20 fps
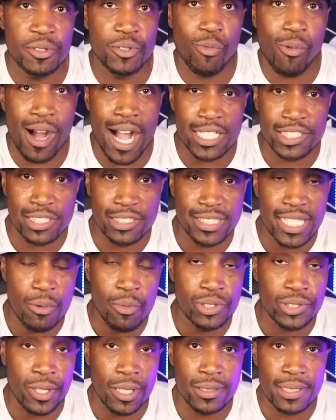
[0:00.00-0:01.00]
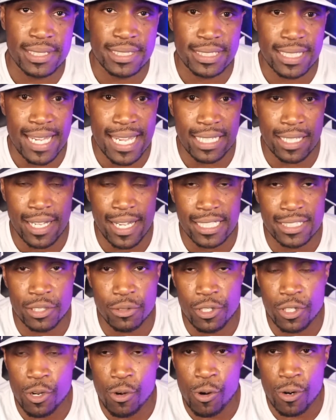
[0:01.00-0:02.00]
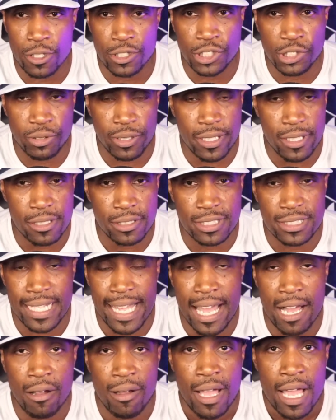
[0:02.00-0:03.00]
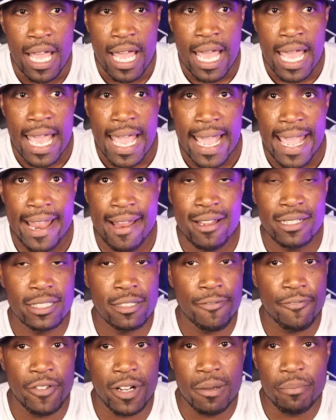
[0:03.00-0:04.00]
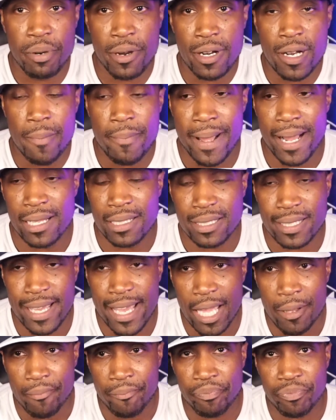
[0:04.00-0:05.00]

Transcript: Washington was on the sideline doing cord drills. Now, here's the fun part about that.